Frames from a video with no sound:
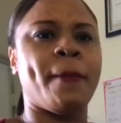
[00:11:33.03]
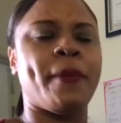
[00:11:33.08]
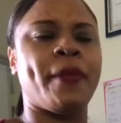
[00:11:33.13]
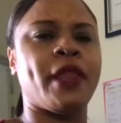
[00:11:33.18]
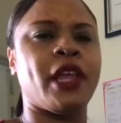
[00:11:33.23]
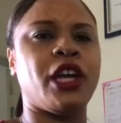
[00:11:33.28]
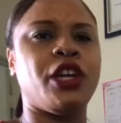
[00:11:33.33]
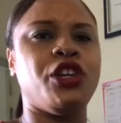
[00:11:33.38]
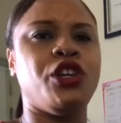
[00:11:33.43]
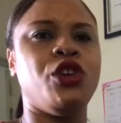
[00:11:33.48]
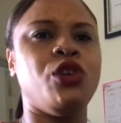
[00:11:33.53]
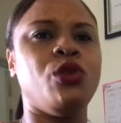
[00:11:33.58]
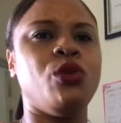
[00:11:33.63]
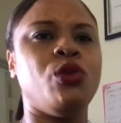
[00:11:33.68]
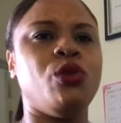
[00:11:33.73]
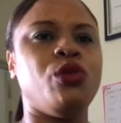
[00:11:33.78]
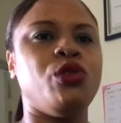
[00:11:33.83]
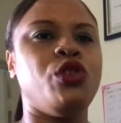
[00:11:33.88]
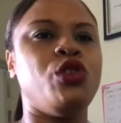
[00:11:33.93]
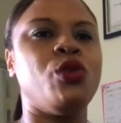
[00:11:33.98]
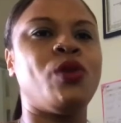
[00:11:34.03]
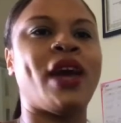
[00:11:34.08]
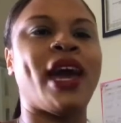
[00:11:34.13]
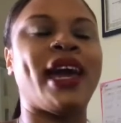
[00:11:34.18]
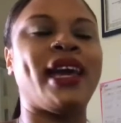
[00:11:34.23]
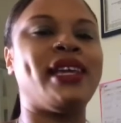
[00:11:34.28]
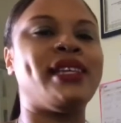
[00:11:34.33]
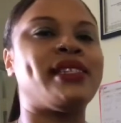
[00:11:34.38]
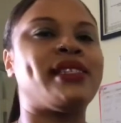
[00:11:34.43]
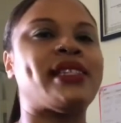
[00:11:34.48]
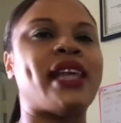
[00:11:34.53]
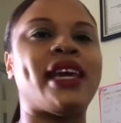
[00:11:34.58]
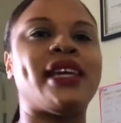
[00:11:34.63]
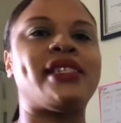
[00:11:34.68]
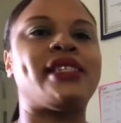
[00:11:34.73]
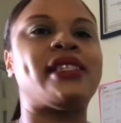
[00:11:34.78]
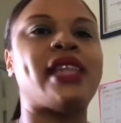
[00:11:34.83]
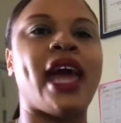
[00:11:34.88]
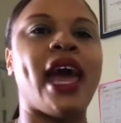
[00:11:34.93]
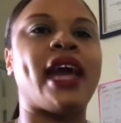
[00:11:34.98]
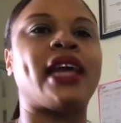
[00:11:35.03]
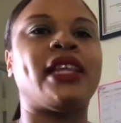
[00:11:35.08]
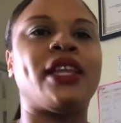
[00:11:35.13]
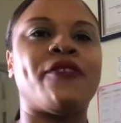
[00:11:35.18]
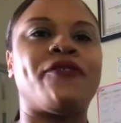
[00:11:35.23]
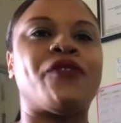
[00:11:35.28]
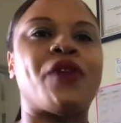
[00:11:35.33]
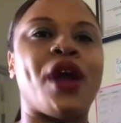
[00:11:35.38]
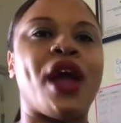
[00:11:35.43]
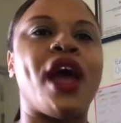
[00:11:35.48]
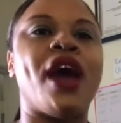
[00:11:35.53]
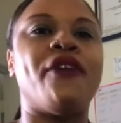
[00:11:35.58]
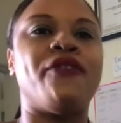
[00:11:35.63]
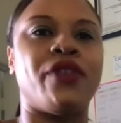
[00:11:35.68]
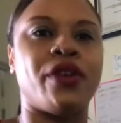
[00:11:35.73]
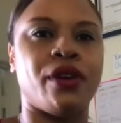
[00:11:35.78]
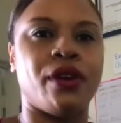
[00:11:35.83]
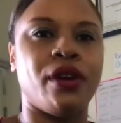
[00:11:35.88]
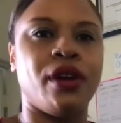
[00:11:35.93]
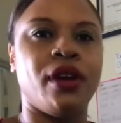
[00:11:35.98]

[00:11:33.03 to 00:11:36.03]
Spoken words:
You can't stay stagnant forever.